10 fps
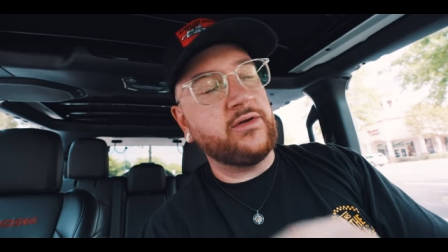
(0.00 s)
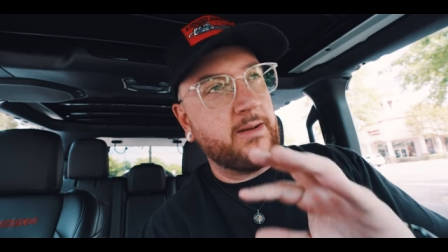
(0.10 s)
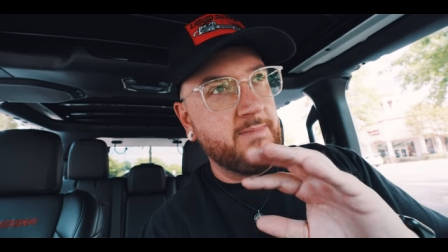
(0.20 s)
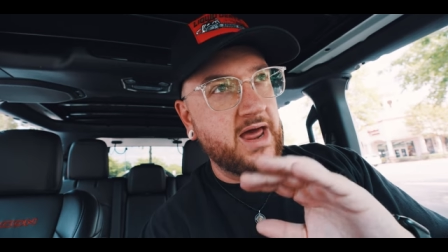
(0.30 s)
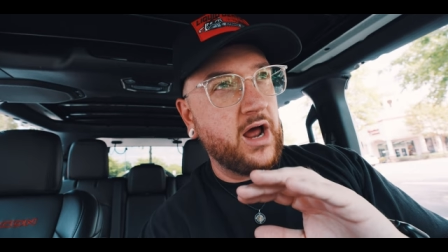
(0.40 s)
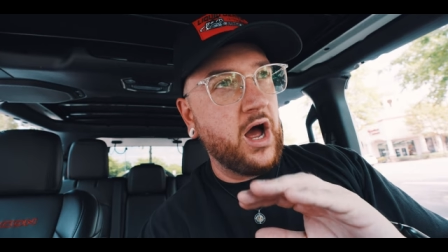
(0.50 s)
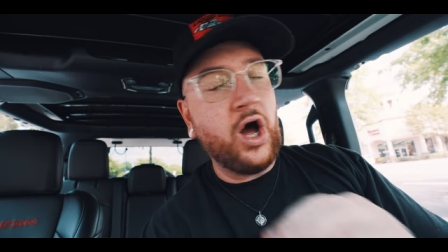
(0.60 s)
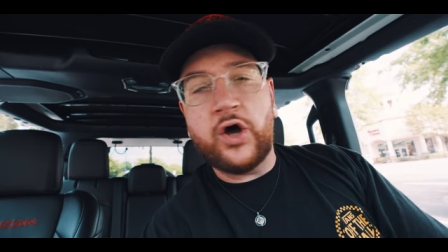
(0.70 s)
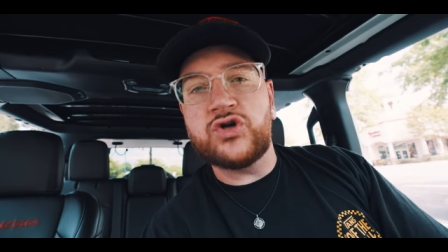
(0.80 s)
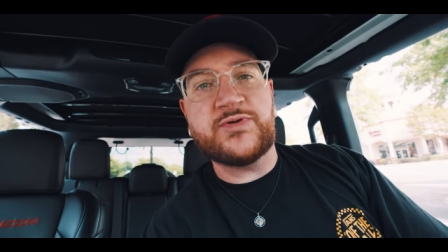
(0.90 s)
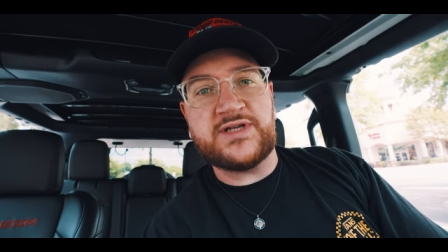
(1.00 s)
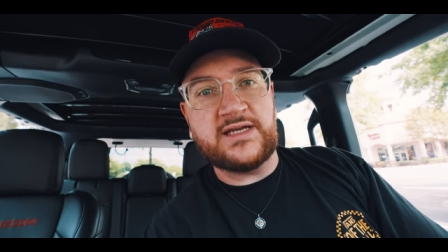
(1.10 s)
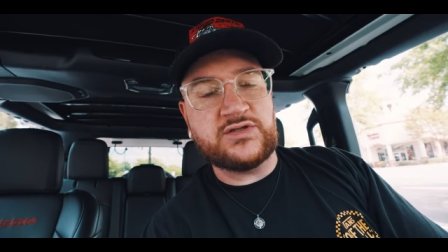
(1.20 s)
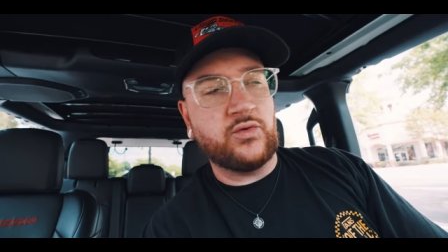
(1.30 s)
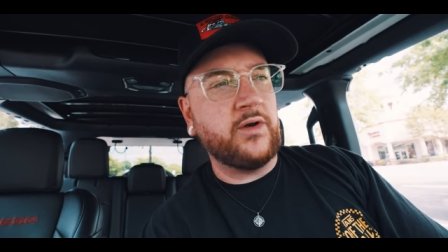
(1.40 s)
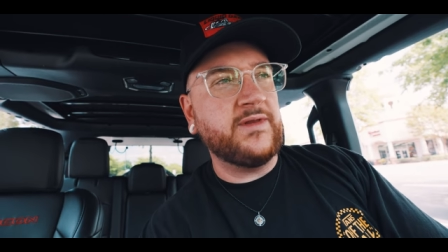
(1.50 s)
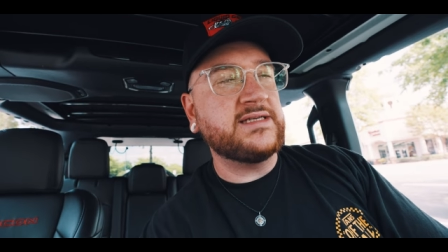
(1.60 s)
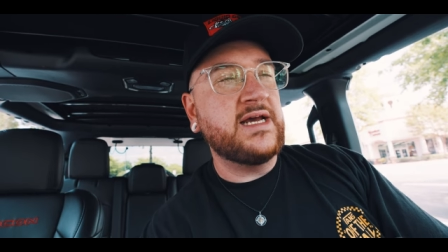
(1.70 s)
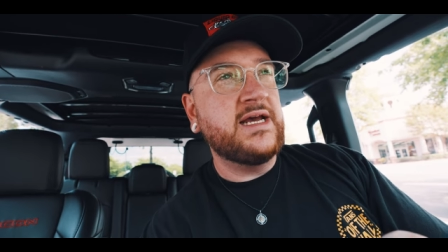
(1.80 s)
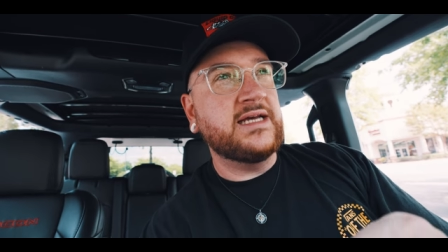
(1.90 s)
and I'm not 100% sold on this,